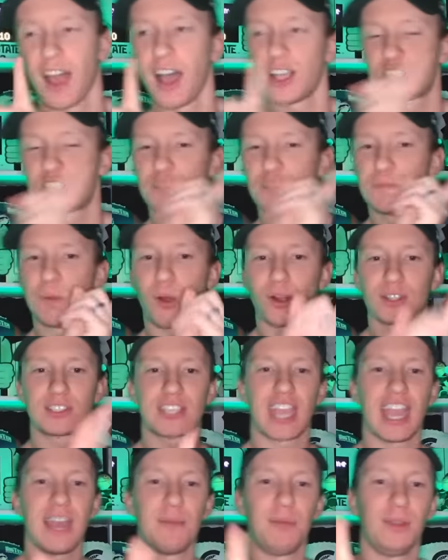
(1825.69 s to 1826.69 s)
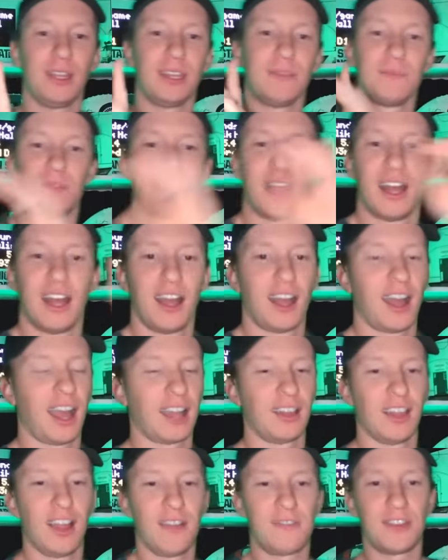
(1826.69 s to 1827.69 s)
Uh, sports gambling,
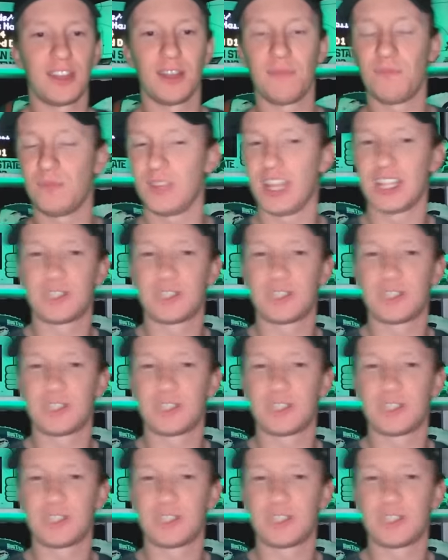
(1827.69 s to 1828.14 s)
I love you.